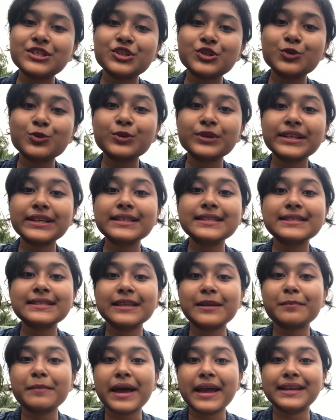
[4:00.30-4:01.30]
shoot it
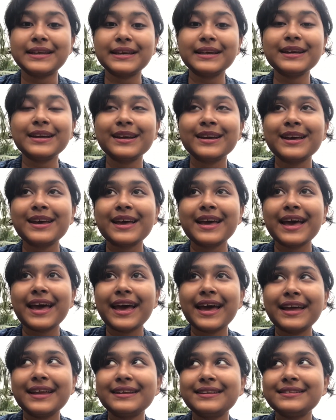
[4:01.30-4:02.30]
cinematic,
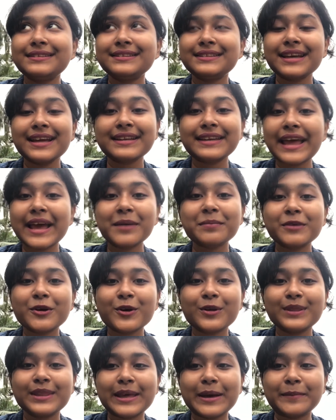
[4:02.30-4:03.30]
and yeah, tag me
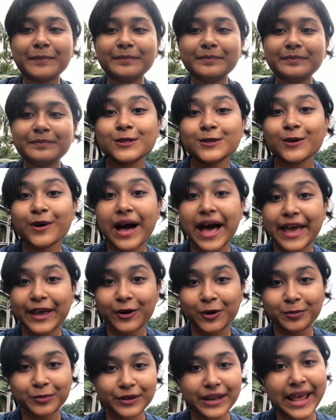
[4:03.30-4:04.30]
on them. So I
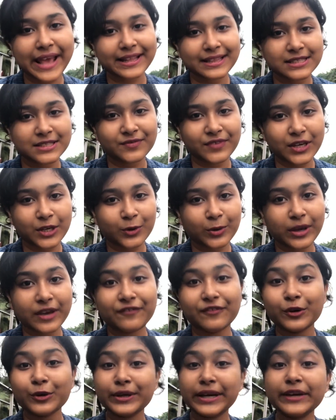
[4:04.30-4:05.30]
hope you liked this video.
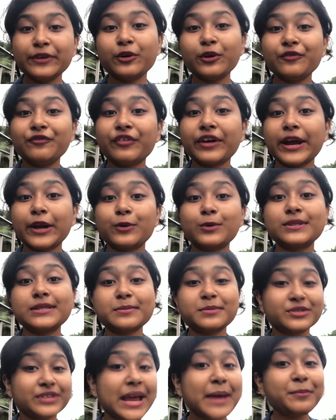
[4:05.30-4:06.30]
If you did, don't forget to
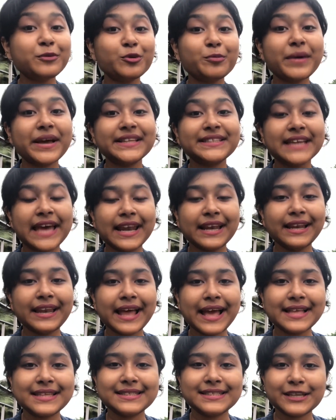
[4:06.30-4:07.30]
subscribe to my channel
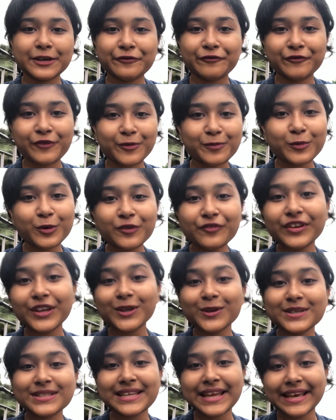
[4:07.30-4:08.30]
and stay tuned for more
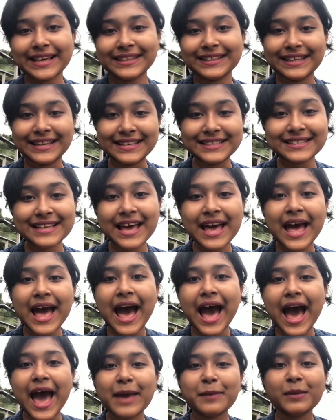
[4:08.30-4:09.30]
videos like this.
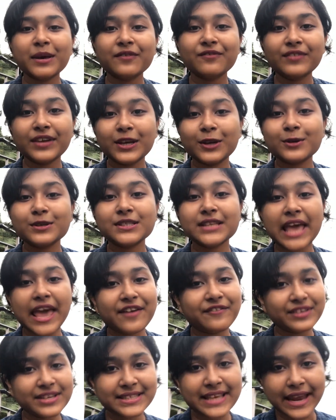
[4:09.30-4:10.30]
I make videos
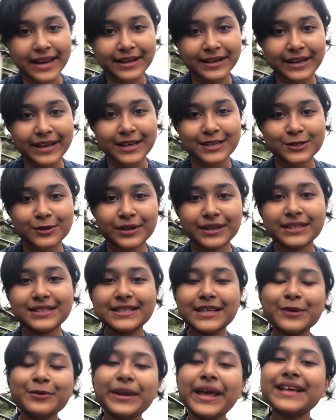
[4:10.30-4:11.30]
every Saturday, so
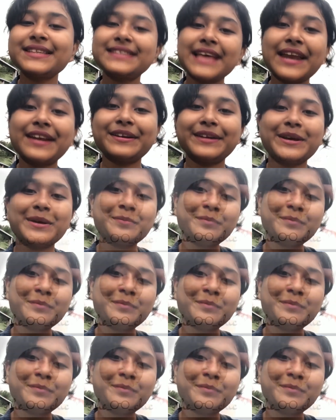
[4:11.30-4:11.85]
see you next Saturday.